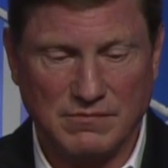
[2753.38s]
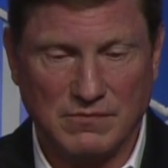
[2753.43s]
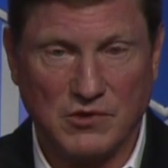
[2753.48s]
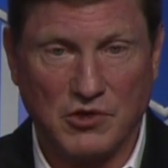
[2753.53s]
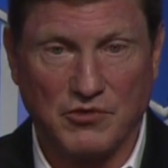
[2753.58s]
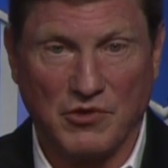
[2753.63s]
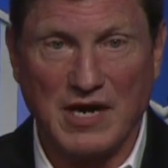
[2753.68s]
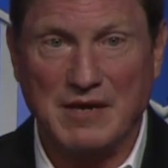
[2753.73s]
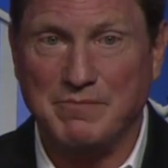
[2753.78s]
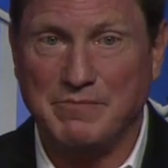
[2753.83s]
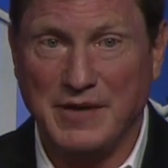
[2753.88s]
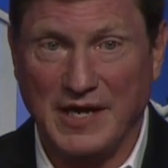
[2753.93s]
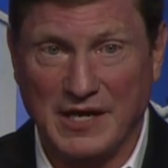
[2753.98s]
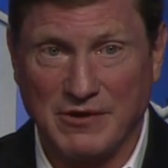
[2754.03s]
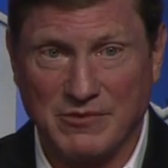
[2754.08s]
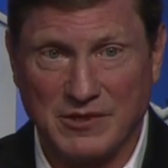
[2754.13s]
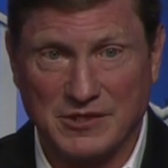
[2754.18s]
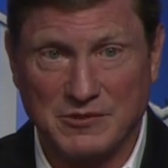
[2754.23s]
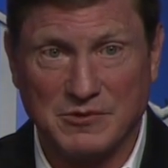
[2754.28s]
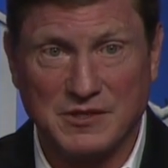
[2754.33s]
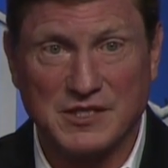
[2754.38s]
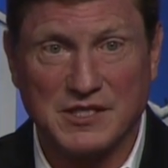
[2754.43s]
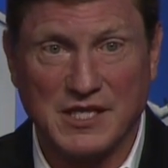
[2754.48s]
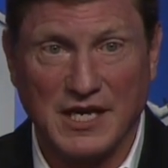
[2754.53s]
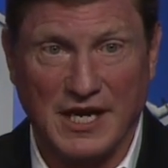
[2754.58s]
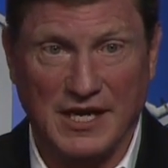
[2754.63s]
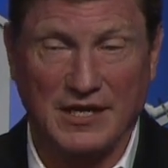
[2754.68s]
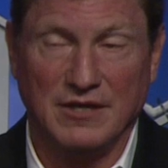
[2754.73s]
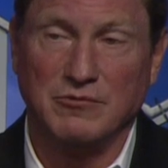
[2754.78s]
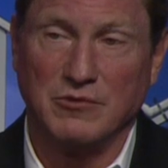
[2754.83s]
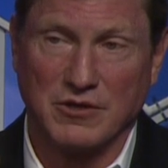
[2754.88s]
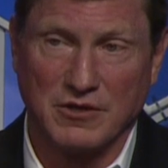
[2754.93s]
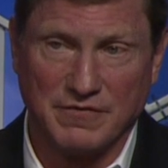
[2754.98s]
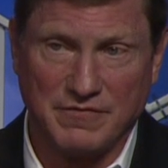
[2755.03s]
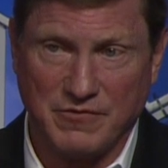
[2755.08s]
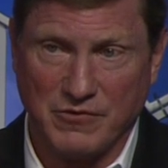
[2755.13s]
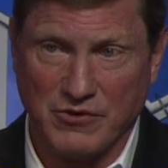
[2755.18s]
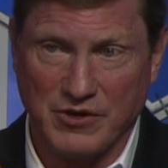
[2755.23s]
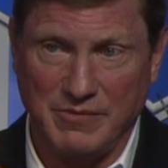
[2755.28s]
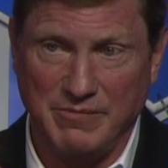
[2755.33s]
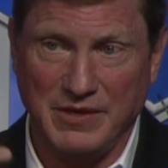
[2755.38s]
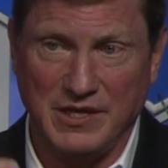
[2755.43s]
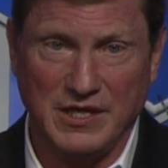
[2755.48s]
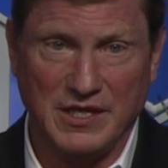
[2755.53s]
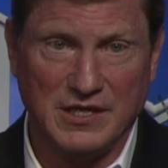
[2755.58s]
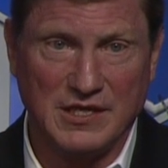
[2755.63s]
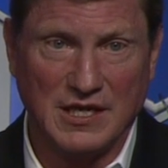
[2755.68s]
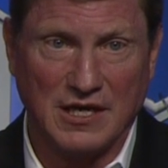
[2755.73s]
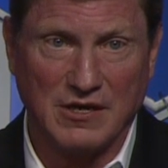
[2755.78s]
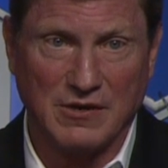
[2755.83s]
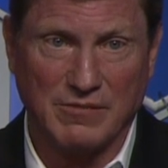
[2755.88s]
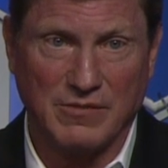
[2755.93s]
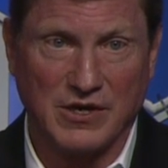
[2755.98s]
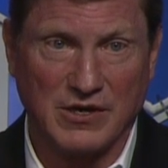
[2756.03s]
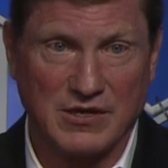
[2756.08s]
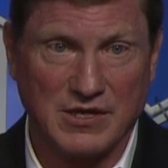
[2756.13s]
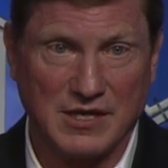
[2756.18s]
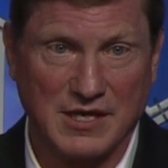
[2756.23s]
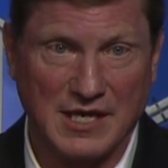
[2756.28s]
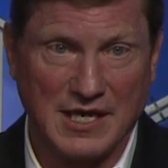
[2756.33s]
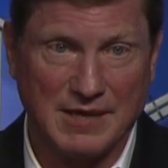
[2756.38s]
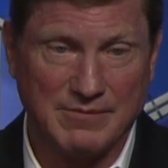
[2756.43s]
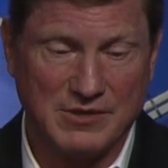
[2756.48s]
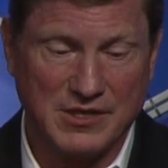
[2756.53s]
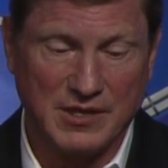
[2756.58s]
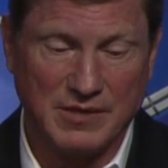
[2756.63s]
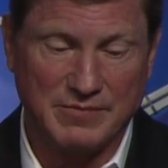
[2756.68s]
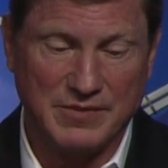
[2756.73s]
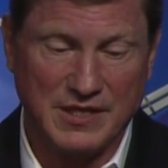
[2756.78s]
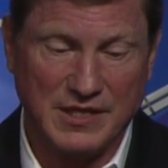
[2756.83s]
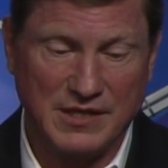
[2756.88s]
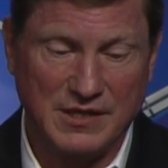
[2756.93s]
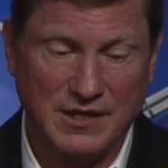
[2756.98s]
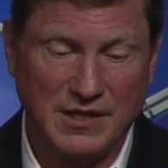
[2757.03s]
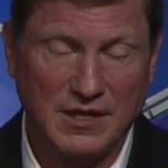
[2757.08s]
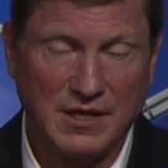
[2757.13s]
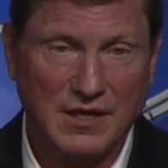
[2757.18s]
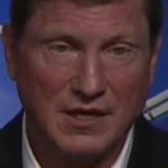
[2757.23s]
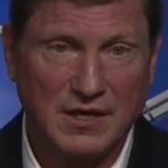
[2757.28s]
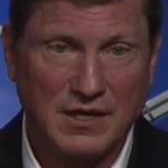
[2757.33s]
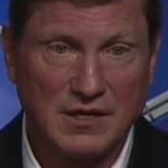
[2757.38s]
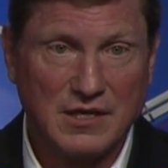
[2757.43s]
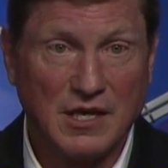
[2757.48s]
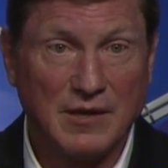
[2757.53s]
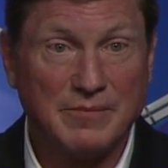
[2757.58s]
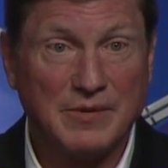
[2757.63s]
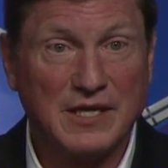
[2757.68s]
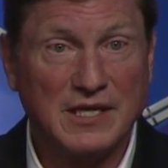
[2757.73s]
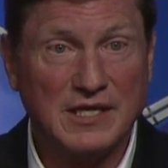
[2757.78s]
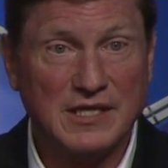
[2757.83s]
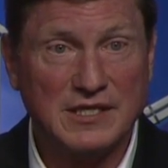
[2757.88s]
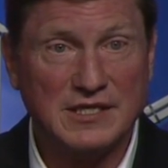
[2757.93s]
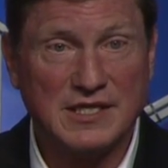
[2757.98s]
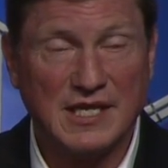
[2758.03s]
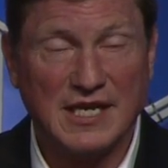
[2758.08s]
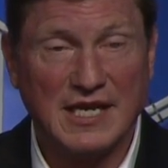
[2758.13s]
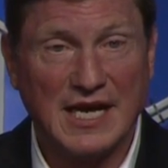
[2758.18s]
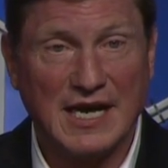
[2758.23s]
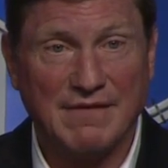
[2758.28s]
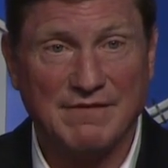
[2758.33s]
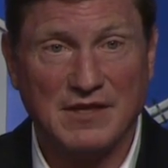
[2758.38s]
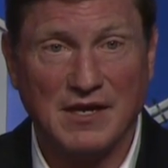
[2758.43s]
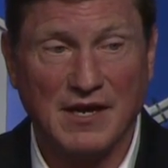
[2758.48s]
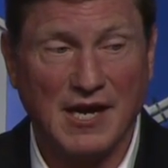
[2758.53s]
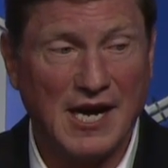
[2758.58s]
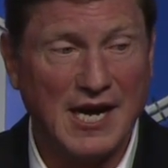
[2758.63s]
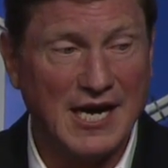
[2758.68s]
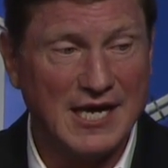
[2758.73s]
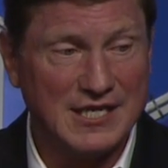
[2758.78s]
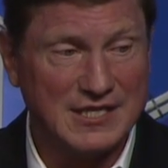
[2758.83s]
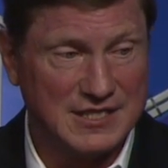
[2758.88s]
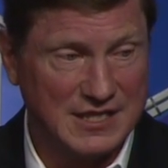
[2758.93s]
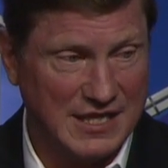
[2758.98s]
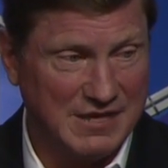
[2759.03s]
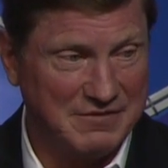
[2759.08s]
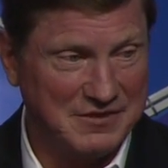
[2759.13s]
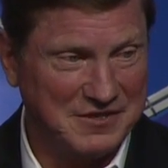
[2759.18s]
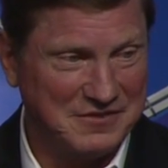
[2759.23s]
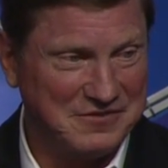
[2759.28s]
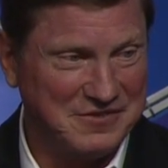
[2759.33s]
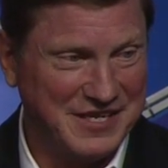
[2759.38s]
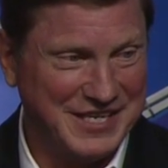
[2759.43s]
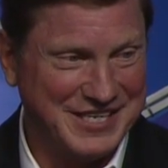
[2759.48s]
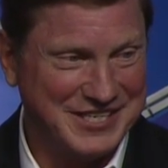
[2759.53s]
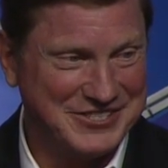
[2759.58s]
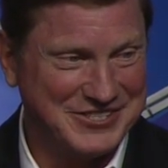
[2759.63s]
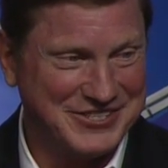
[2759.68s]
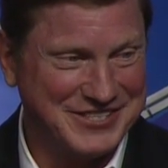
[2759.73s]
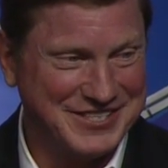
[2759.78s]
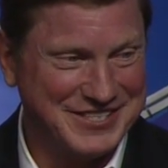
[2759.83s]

Great big ones with scale. We're a $40 billion market cap company. Companies that have the highest level of financial